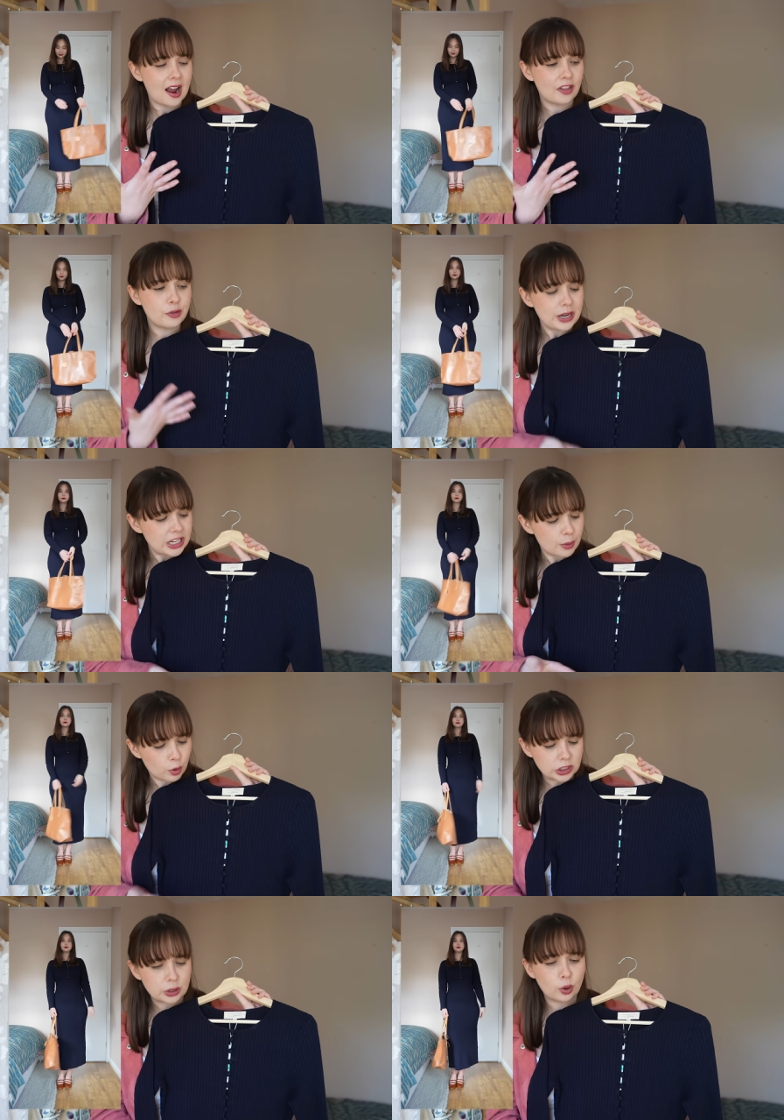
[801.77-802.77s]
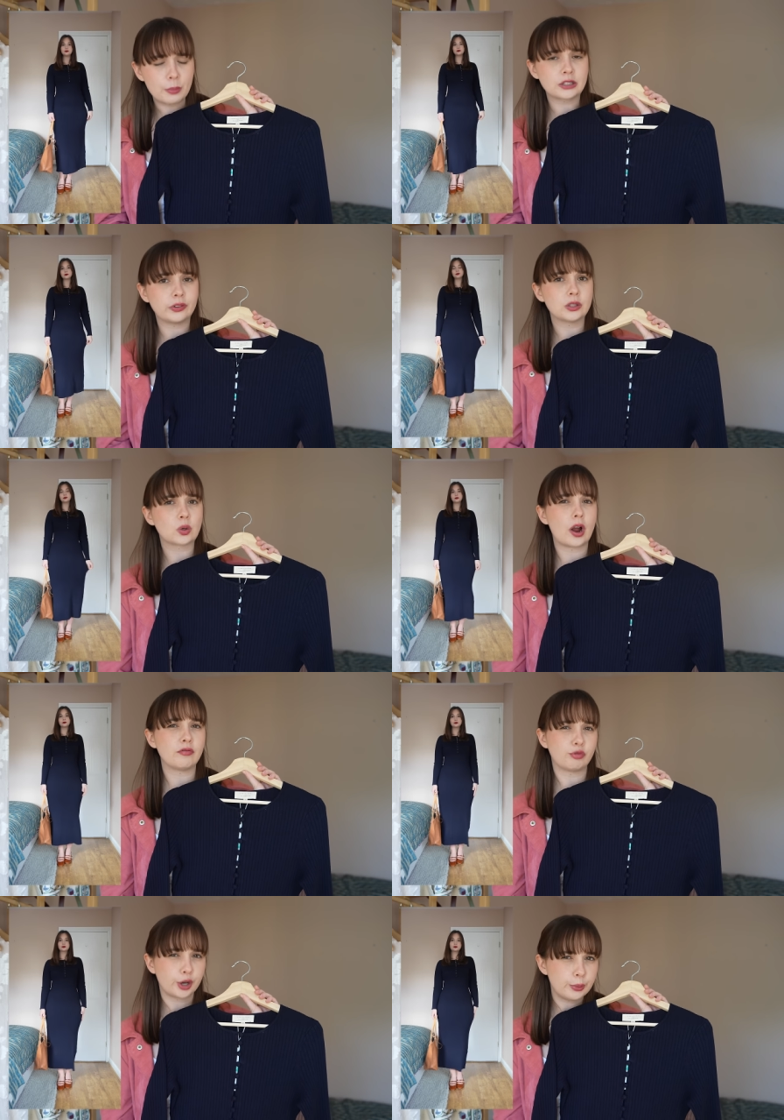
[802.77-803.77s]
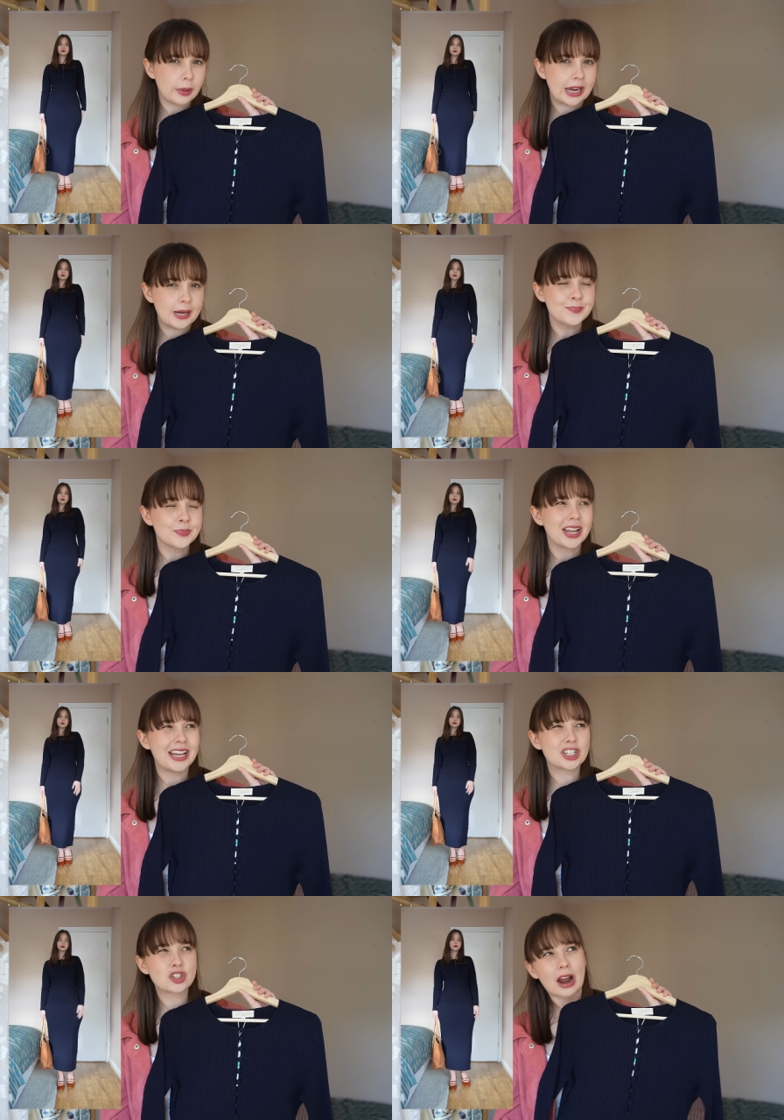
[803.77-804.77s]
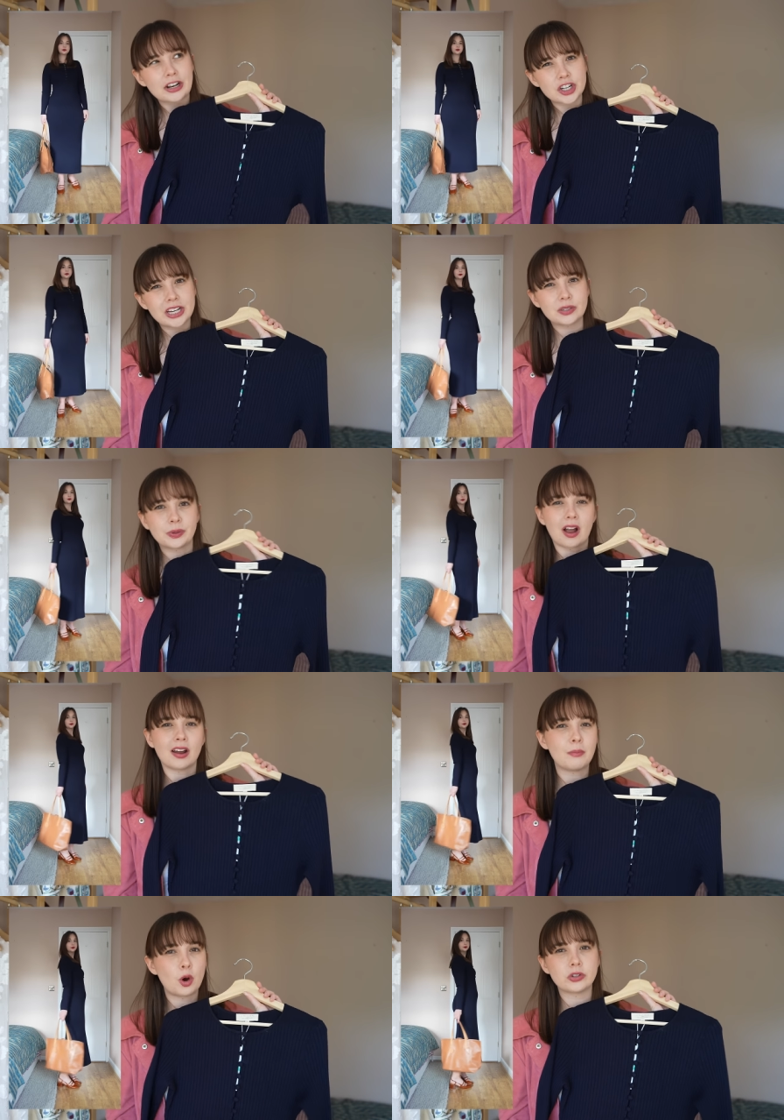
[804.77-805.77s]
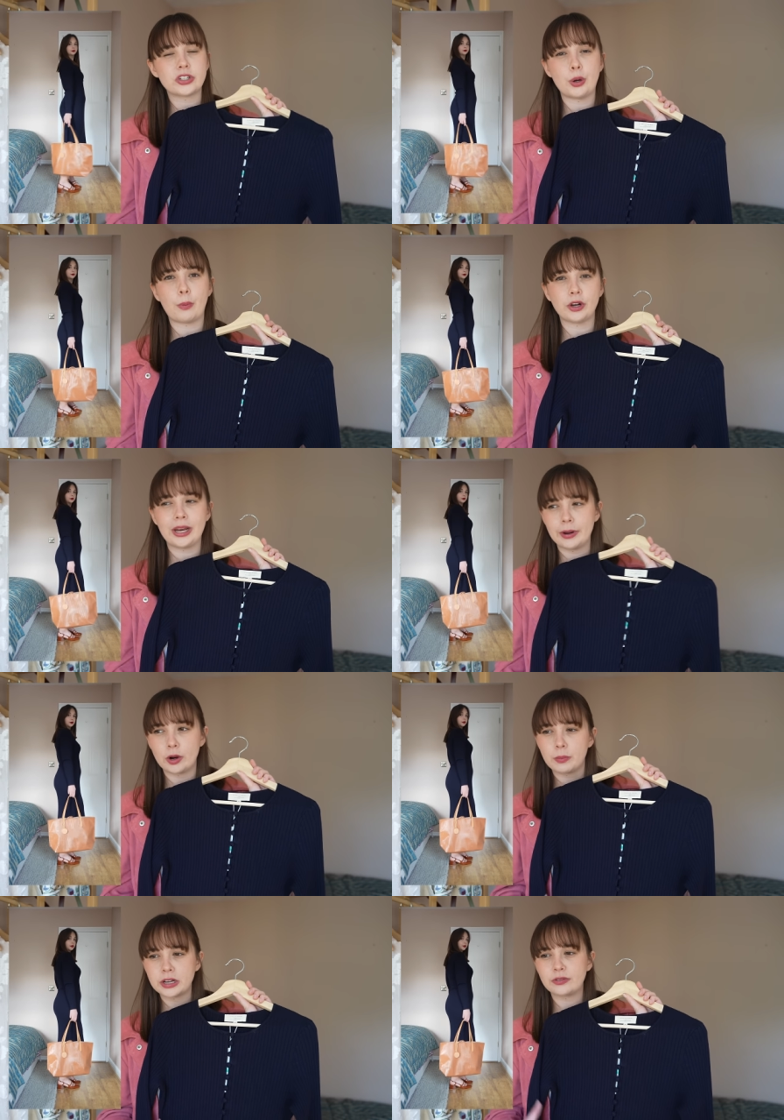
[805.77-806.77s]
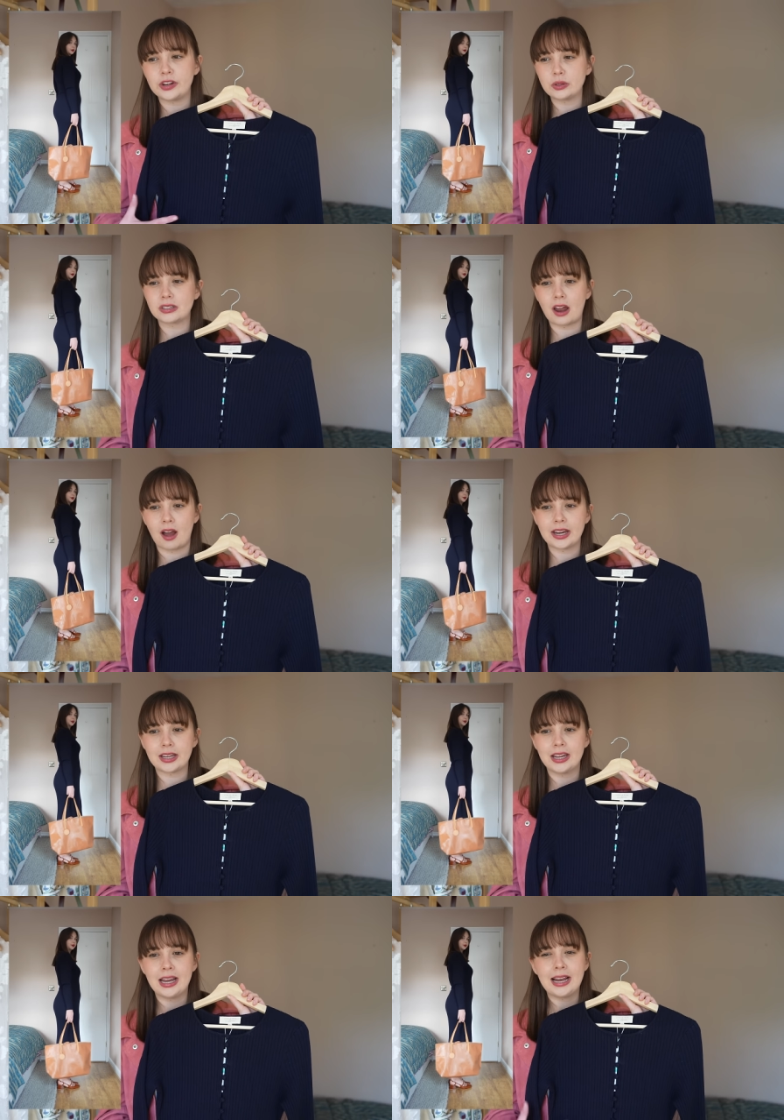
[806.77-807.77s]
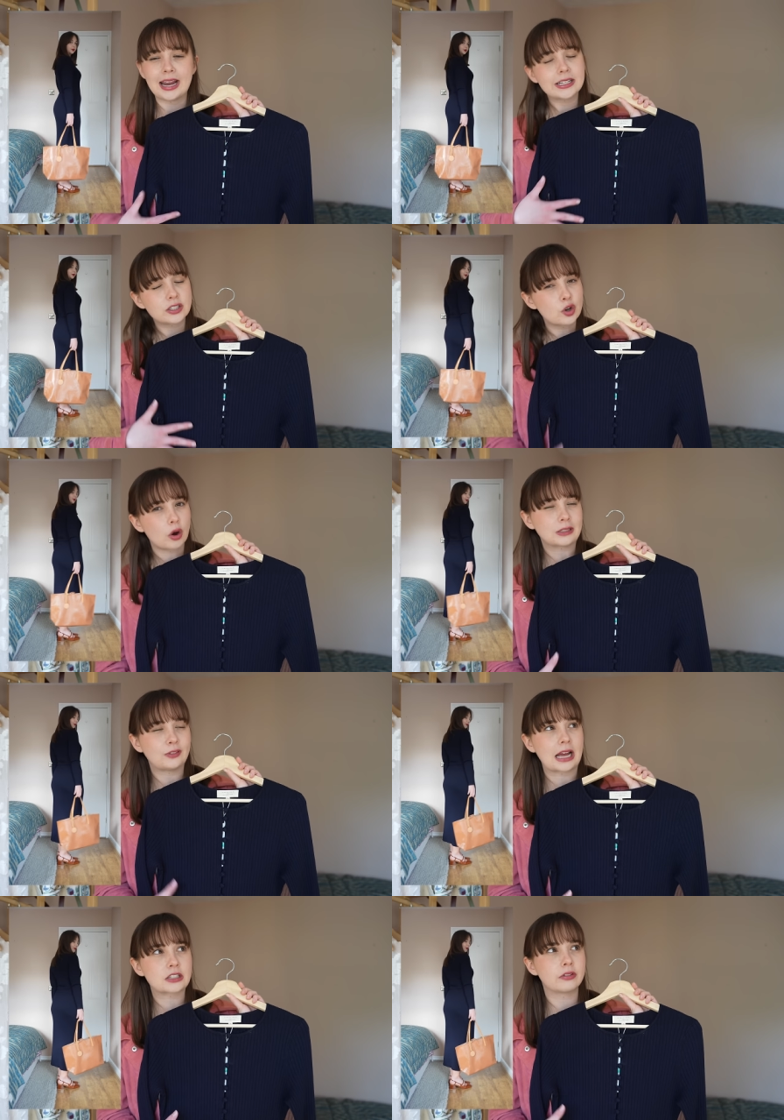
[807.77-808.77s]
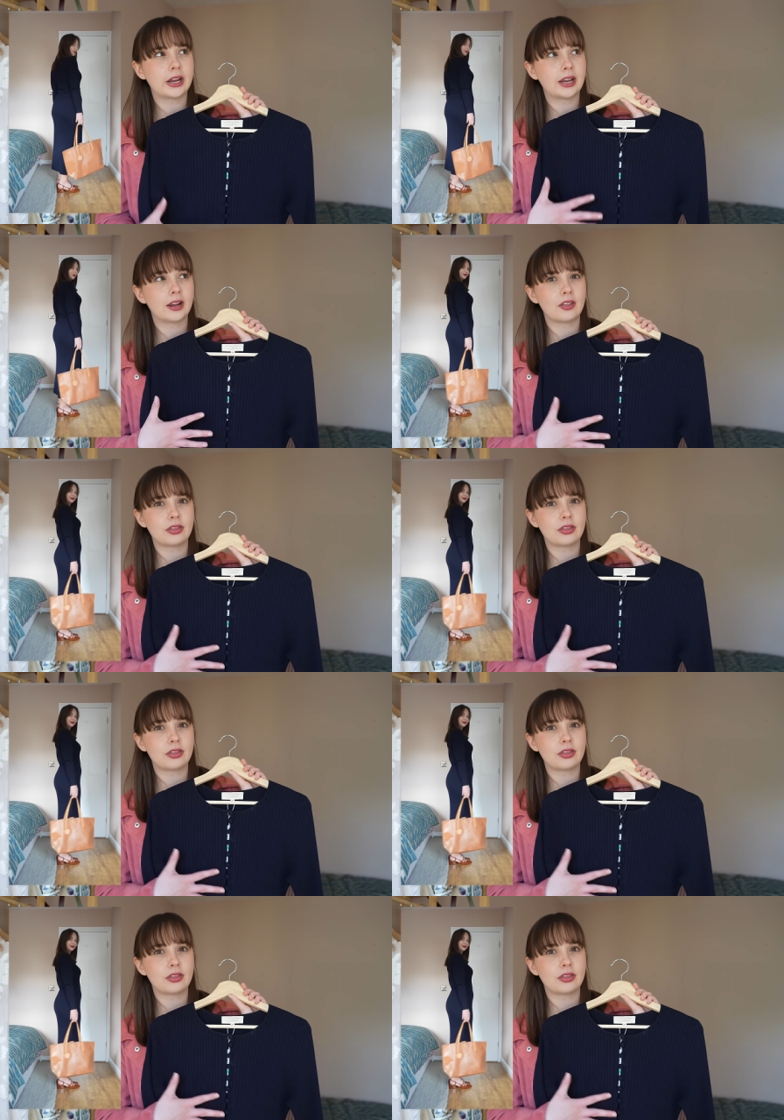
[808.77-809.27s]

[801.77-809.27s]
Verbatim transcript: And the medium also almost feels quite roomy. It's stretchy so it kind of molds to your body but it almost feels like it's not as flattering